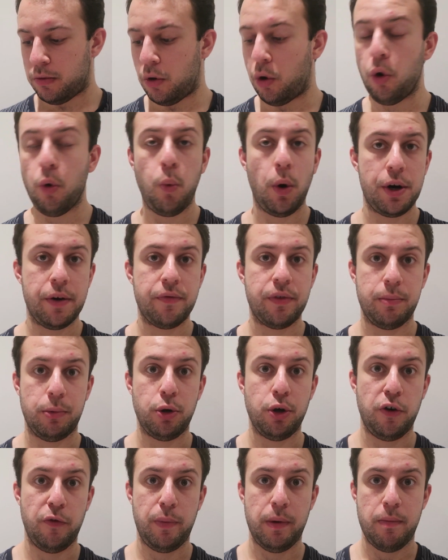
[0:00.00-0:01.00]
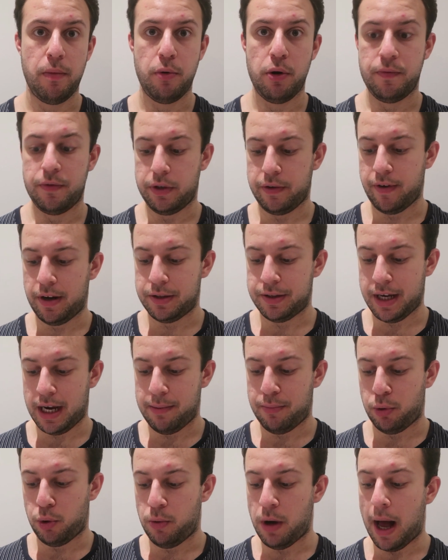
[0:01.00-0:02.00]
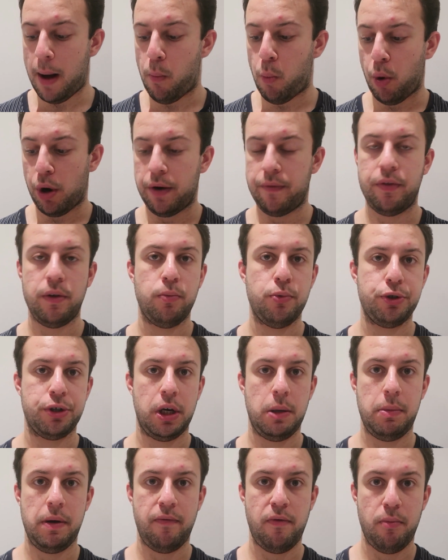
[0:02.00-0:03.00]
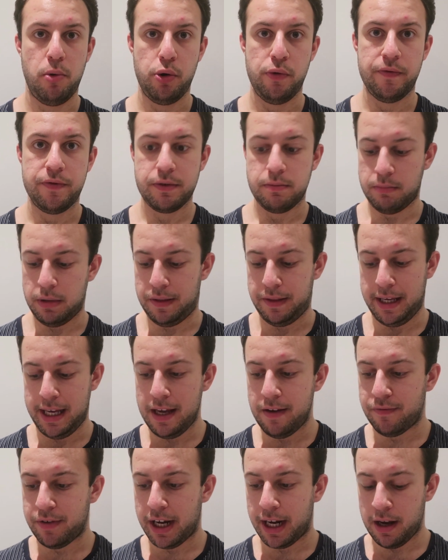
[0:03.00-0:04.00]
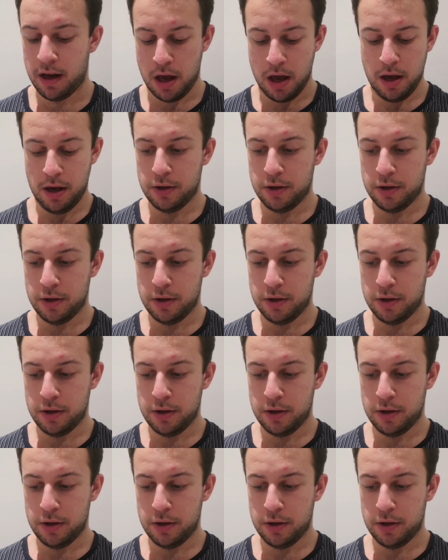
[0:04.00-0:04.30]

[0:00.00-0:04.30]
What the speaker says: or one of them could have been removed at the round table, and one of them was going to be removed in the evening.